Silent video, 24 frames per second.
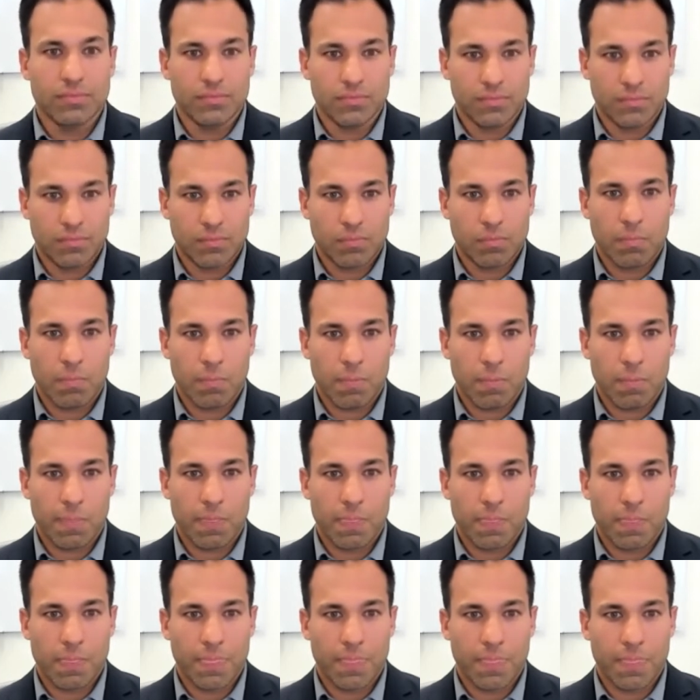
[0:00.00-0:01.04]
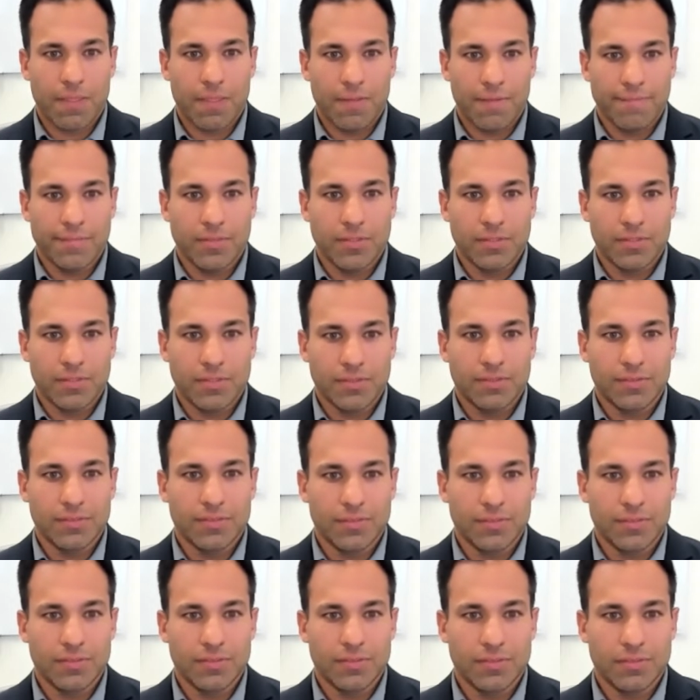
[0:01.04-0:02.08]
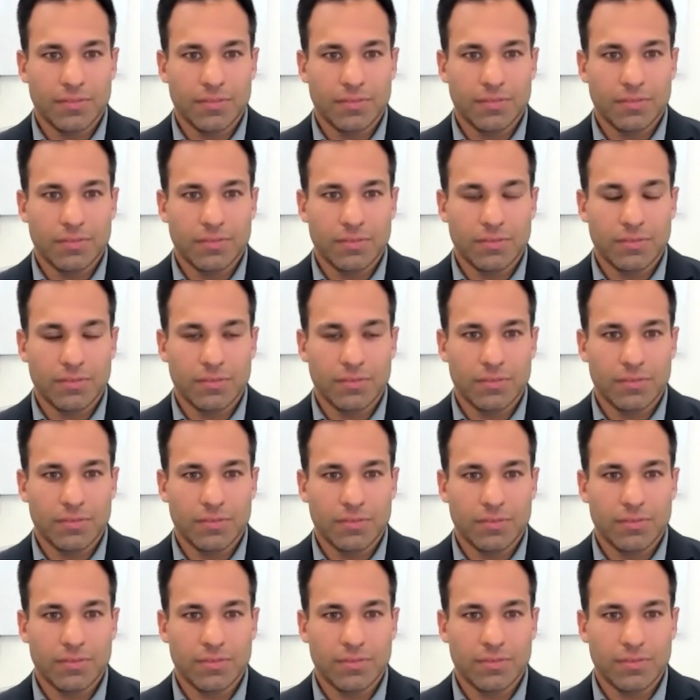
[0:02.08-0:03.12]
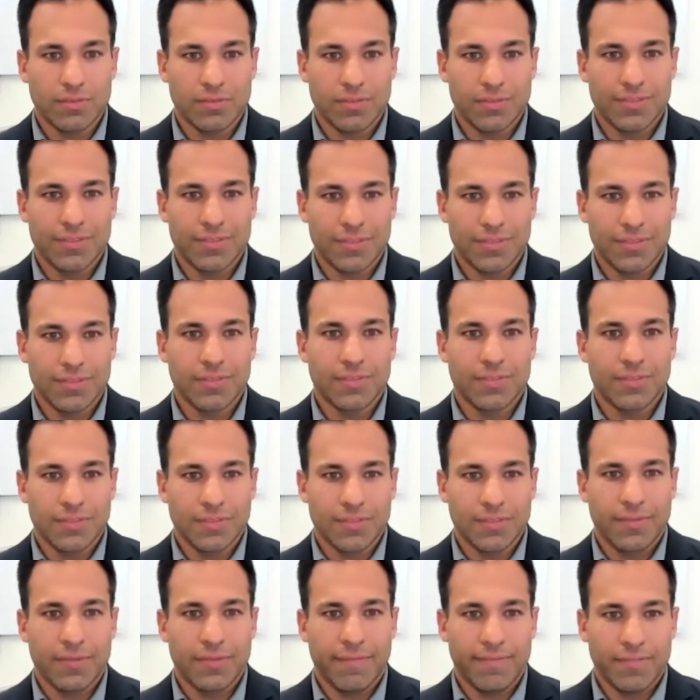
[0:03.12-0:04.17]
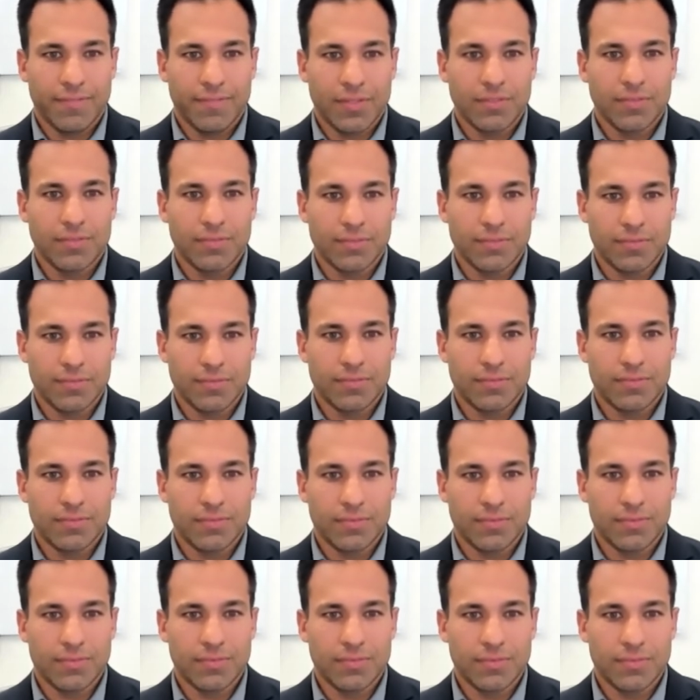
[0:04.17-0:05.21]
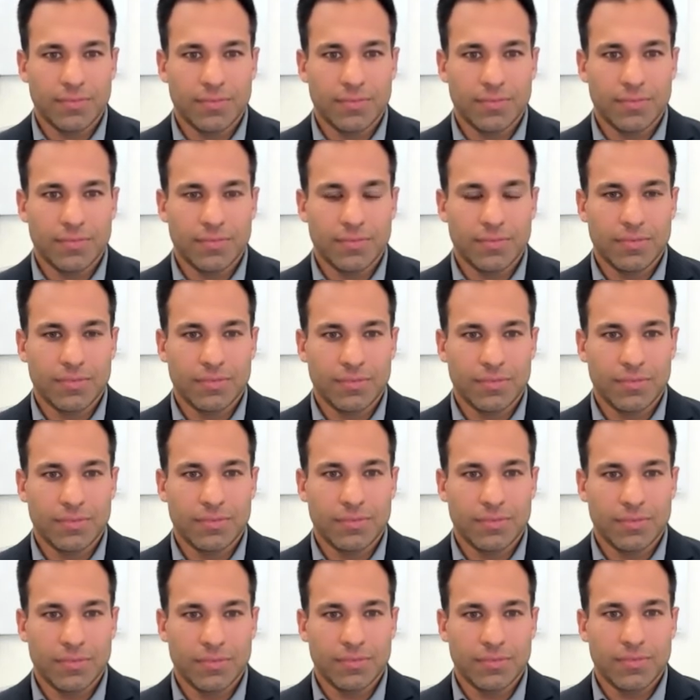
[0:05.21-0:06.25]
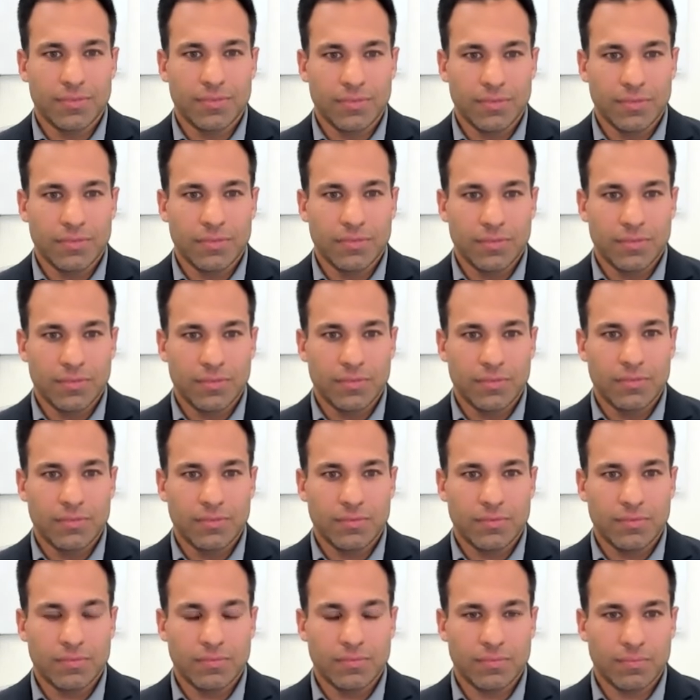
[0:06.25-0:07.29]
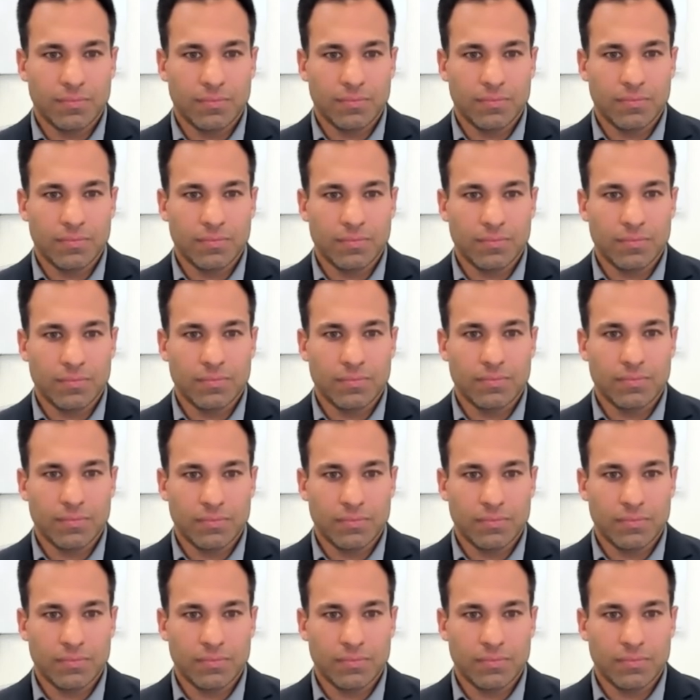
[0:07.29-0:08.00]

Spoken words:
[no speech]